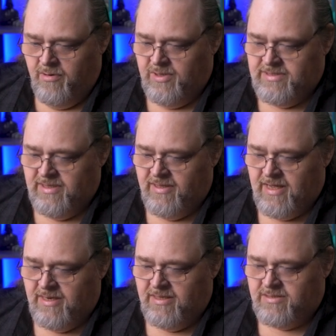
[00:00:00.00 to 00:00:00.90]
We can see
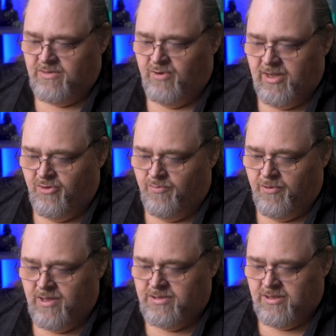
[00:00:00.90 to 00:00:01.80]
that is a regular
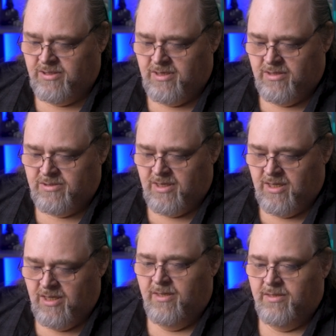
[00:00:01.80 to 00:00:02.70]
project, and I'll
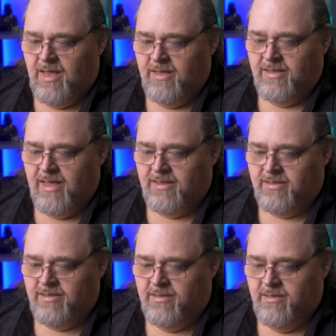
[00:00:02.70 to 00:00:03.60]
say
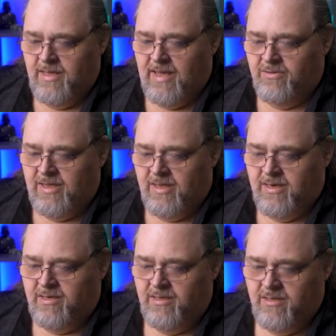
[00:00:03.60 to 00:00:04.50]
.NET
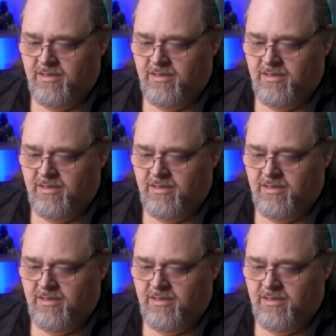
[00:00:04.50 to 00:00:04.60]
outdated.